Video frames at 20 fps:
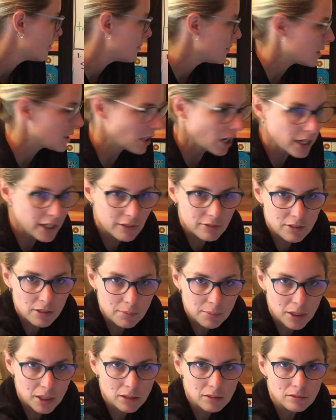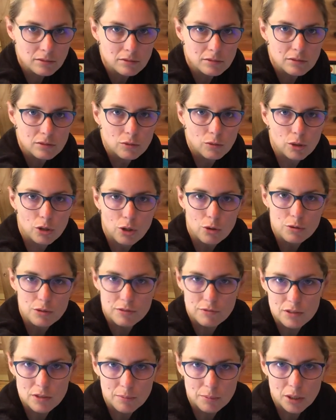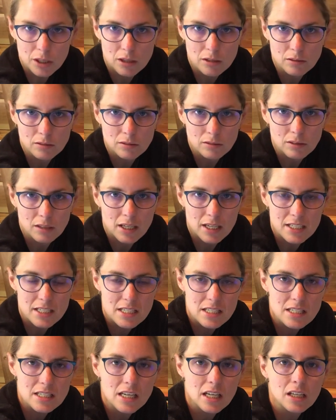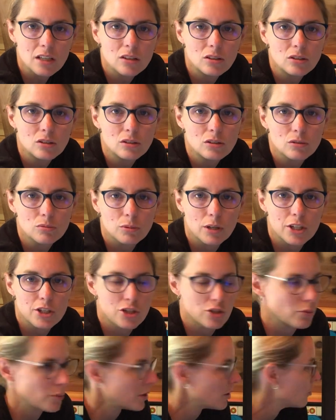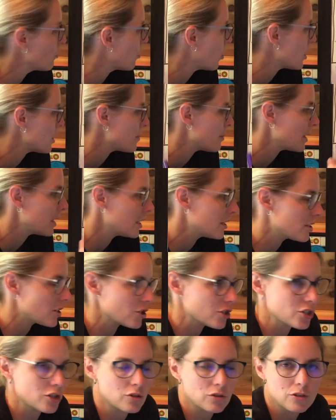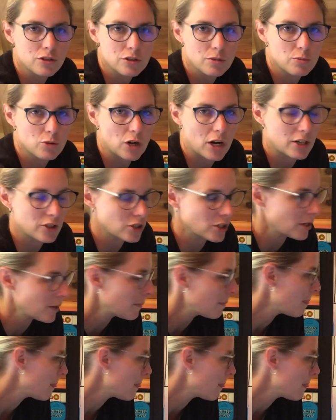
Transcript: sine of something or cos of something. A single ratio. We don't want it to be an addition or a subtraction.